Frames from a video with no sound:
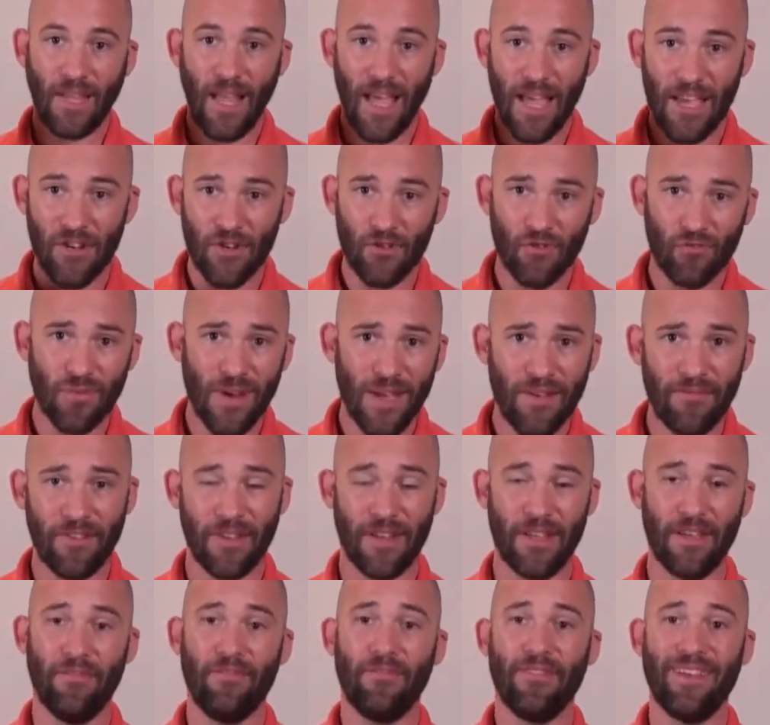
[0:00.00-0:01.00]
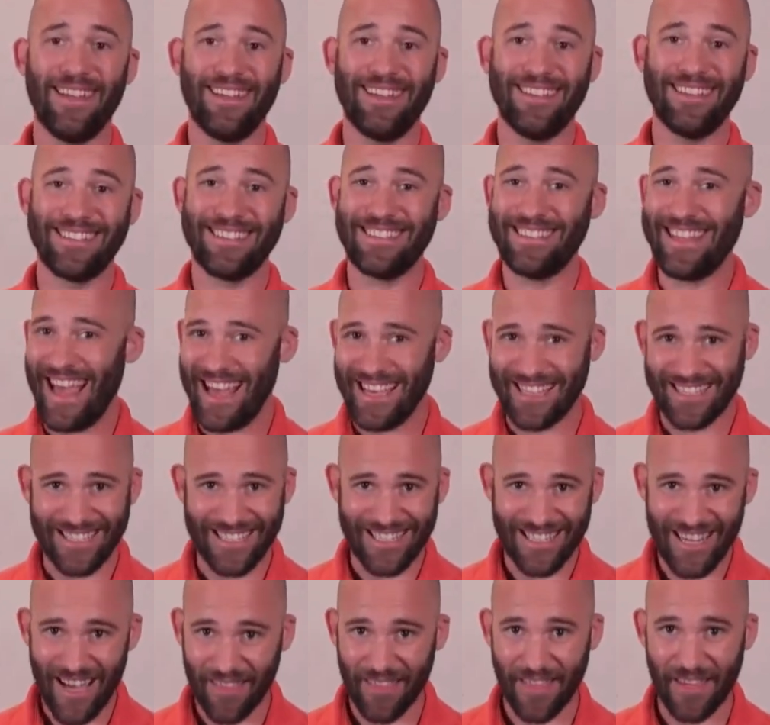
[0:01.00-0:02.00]
a derivative. Has
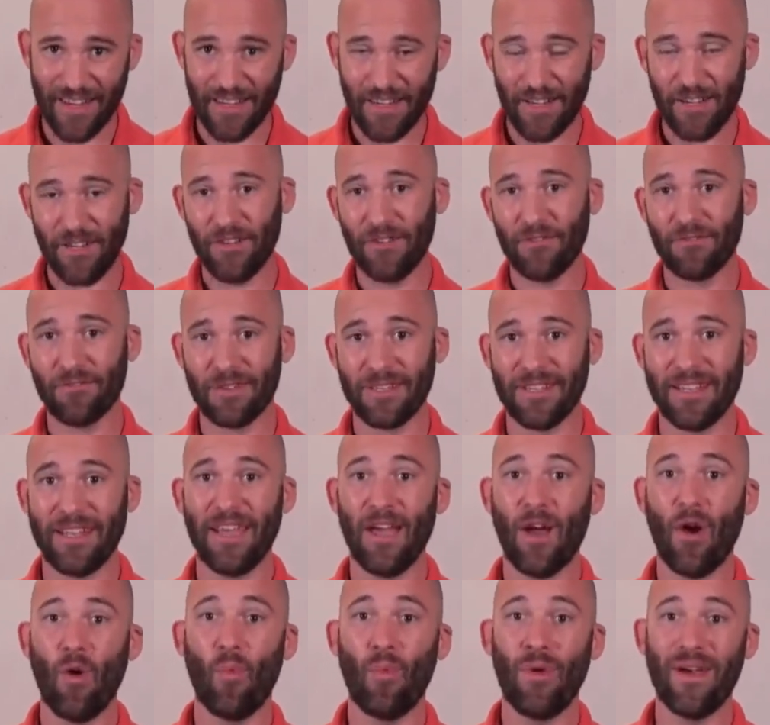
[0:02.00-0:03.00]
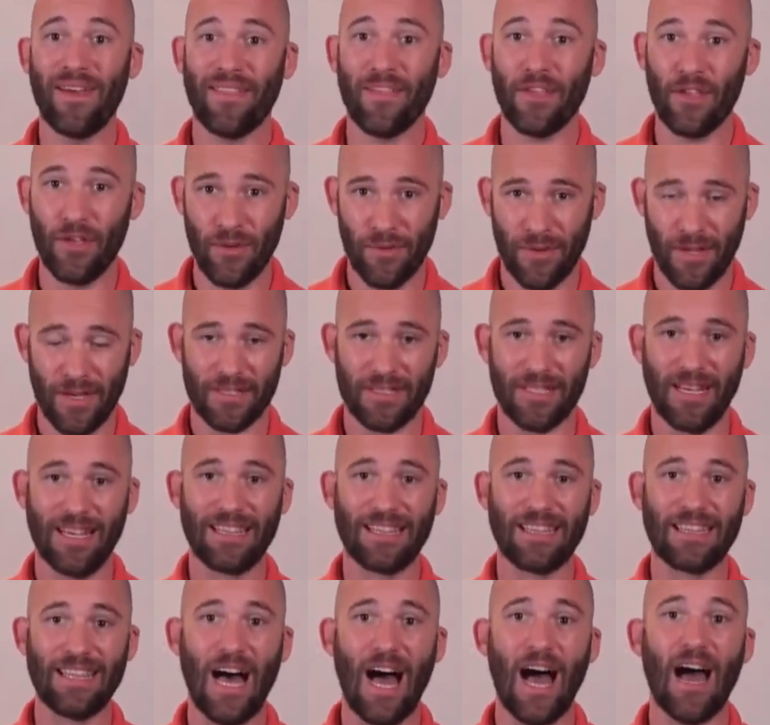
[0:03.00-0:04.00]
nothing to do really with Unix. A
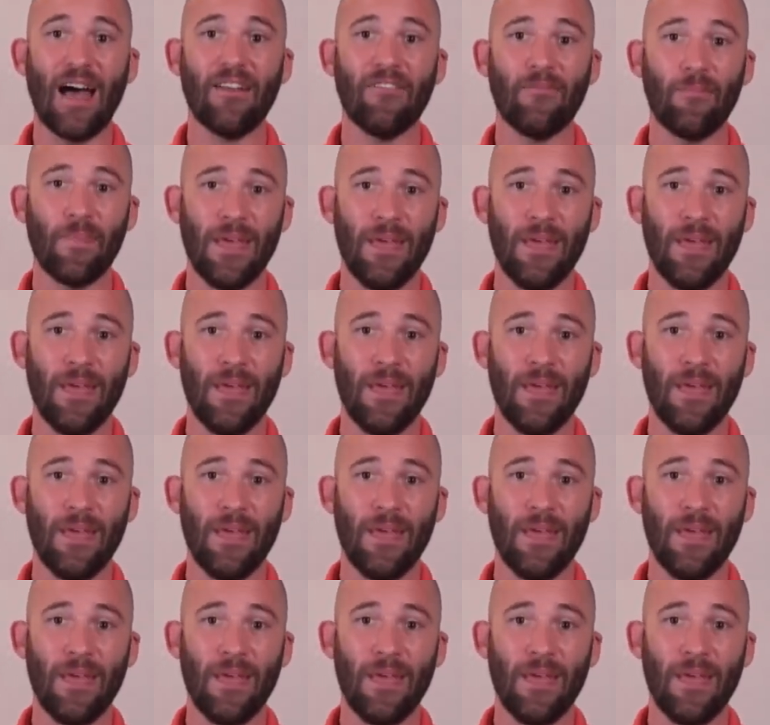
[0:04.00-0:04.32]
lot of